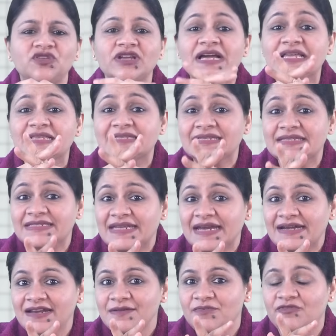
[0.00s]
3
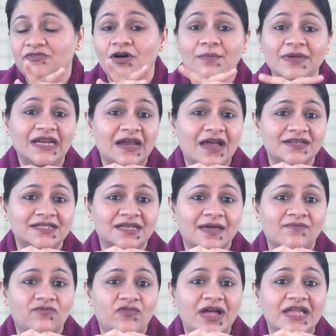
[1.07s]
consistently performing large
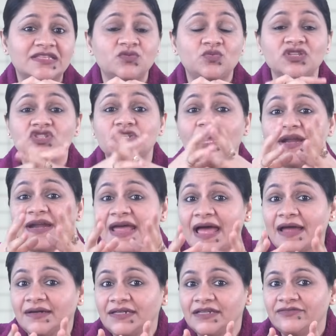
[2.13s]
cap funds which are
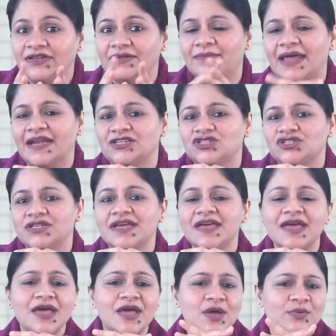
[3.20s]
actively managed,
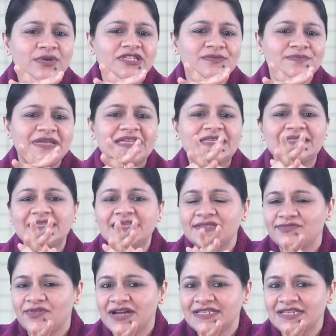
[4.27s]
which means
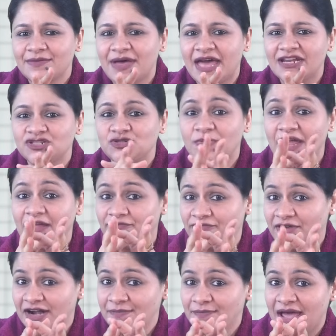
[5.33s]
these funds are managed by a
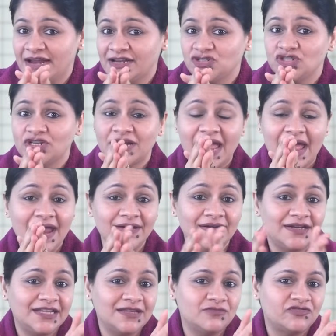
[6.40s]
fund manager and
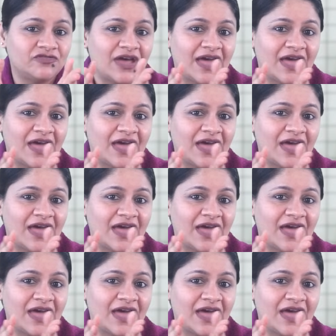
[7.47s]
a team of